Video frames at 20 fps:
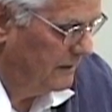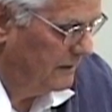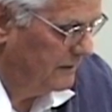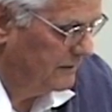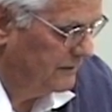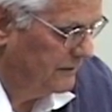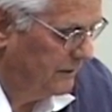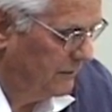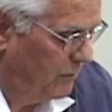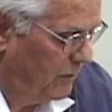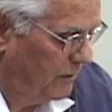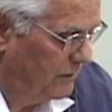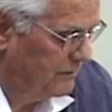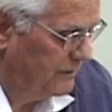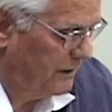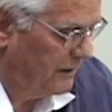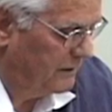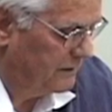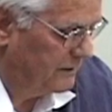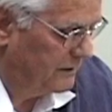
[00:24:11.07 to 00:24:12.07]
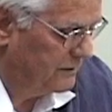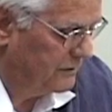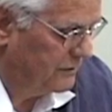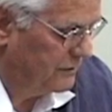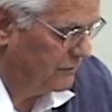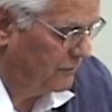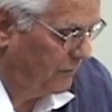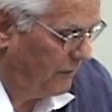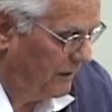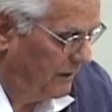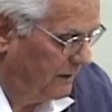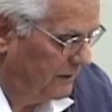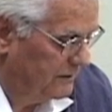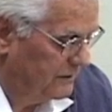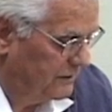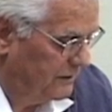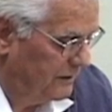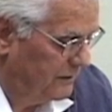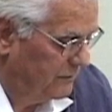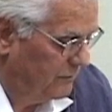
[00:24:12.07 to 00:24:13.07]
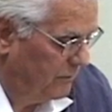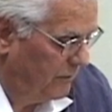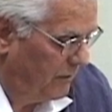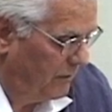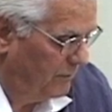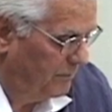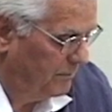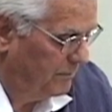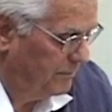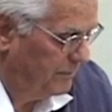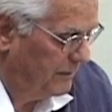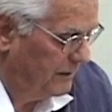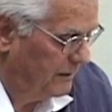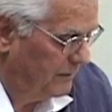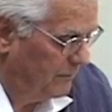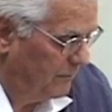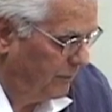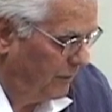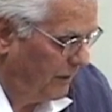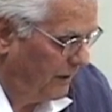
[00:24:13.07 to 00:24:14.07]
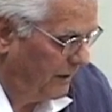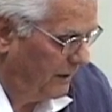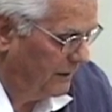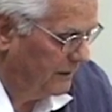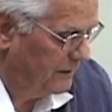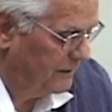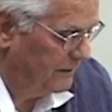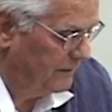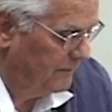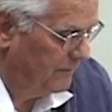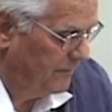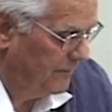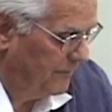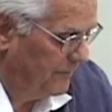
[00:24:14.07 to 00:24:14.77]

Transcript: as he rode down the strays he'd rope and brand.